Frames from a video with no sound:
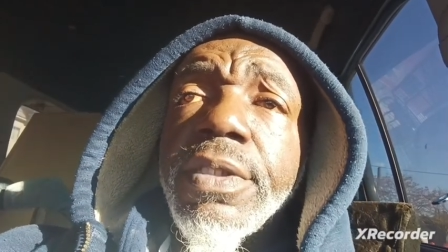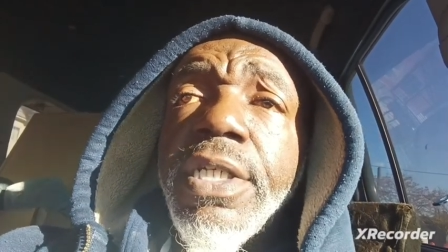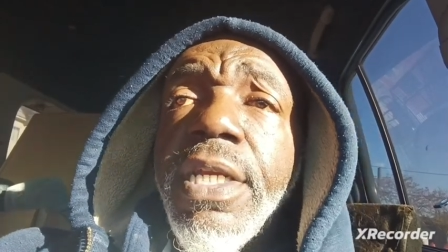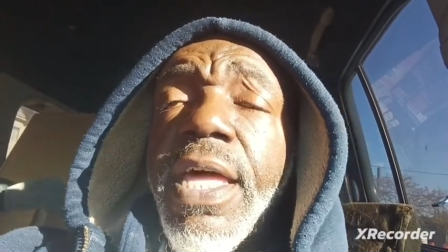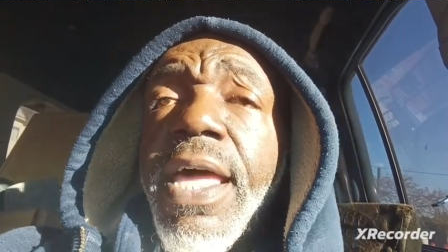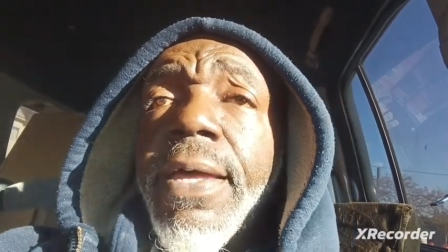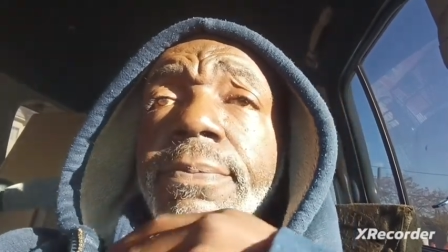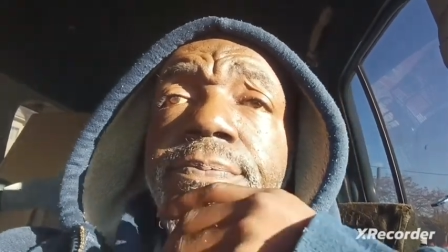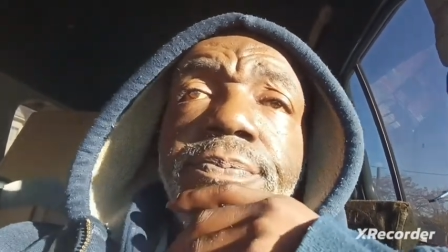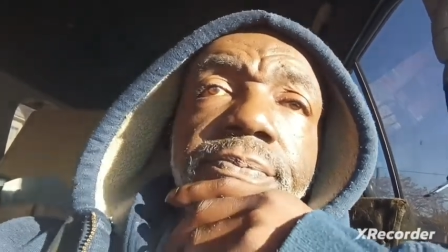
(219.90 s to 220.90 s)
to that,
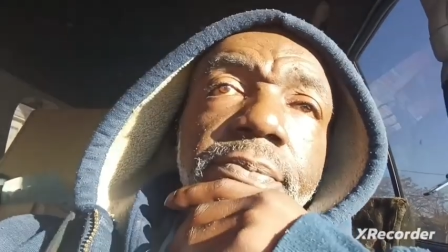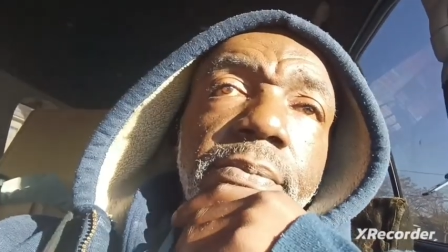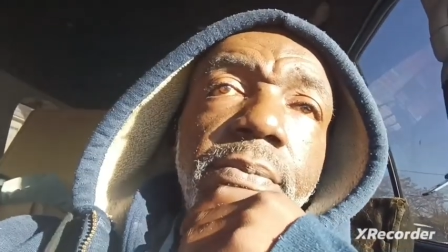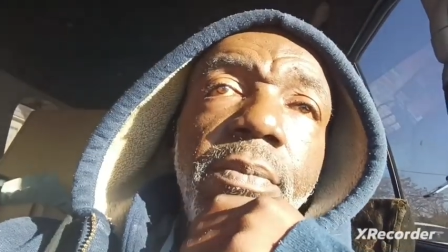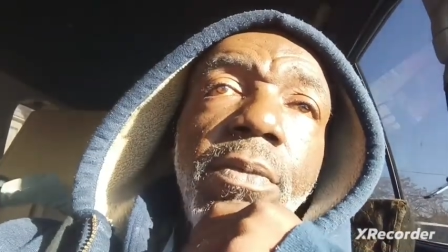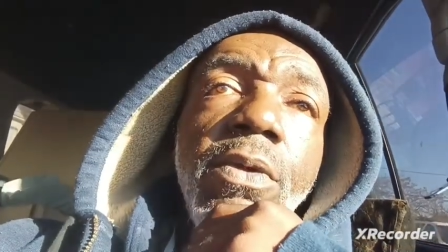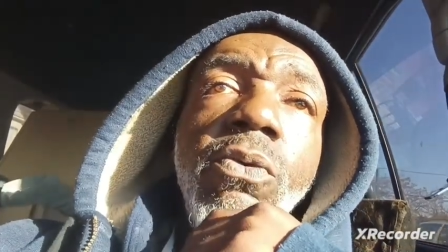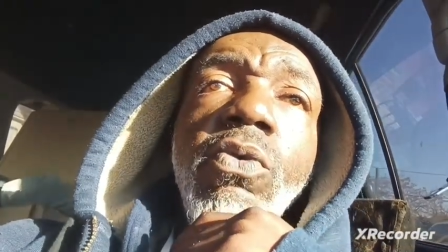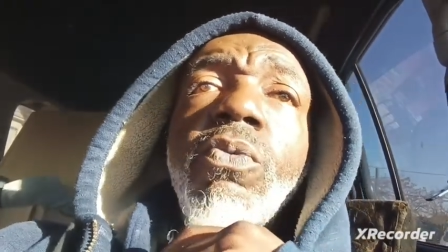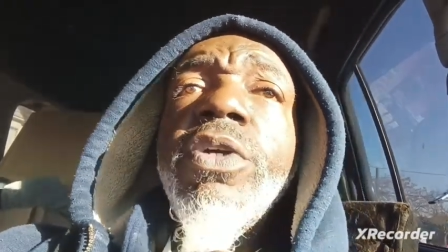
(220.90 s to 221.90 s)

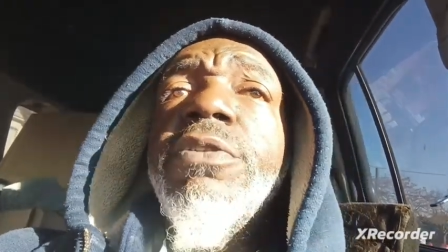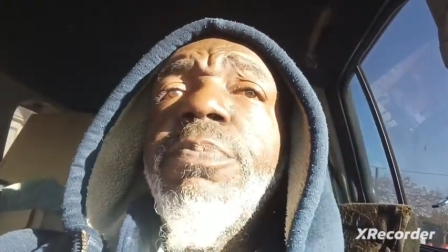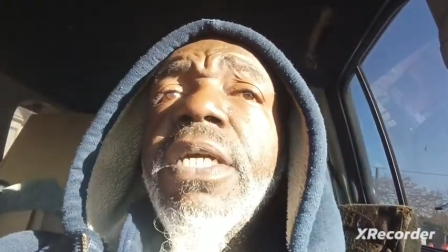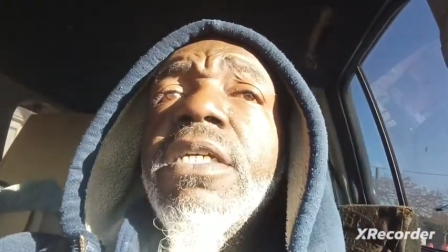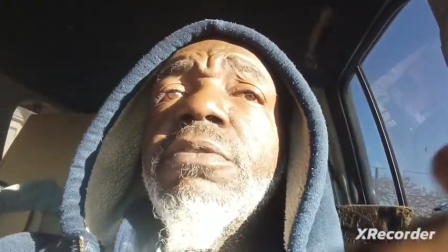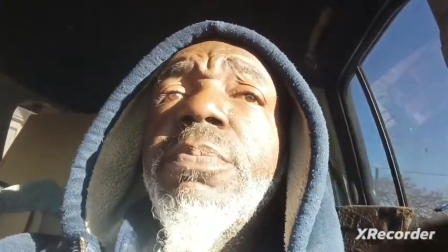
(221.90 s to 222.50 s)
when we speak of